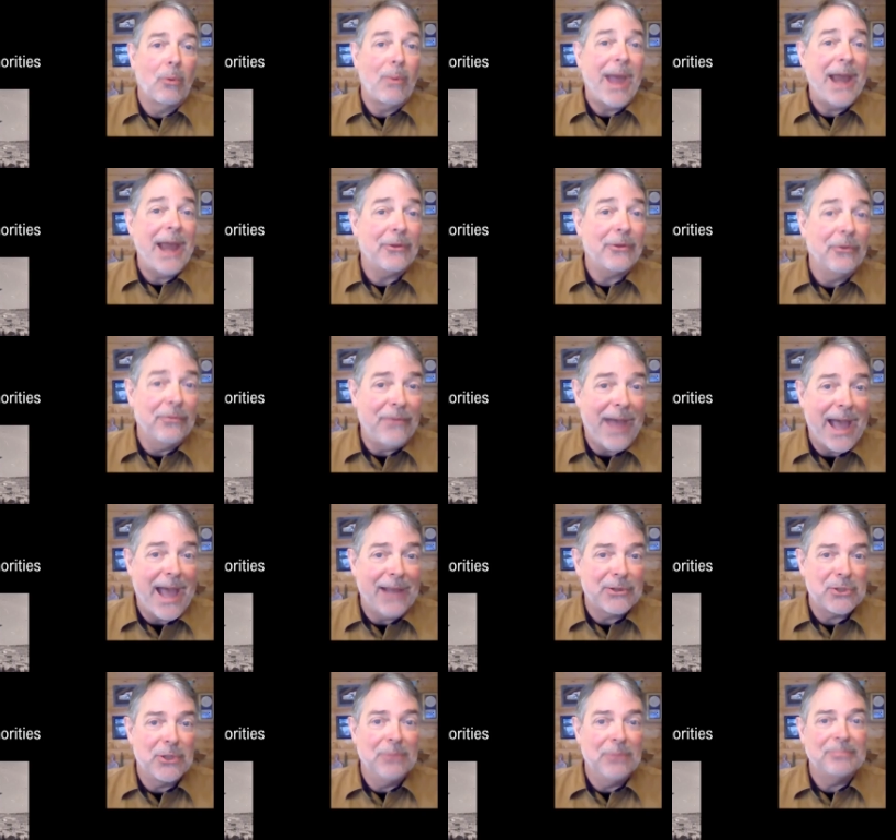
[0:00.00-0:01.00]
radical
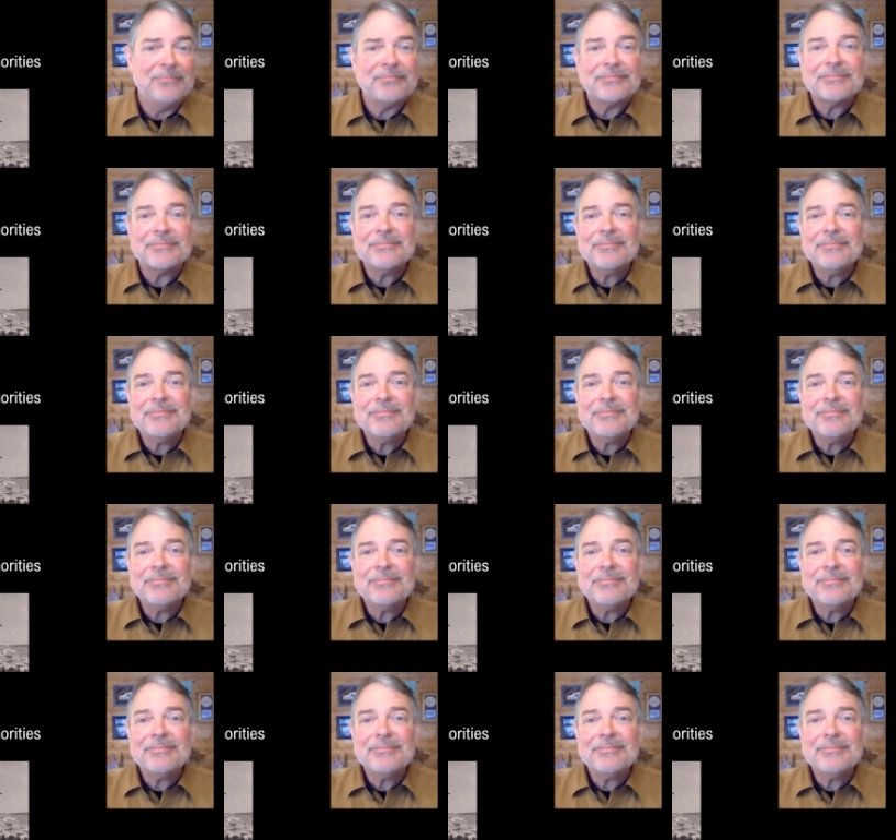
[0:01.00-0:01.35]
faction,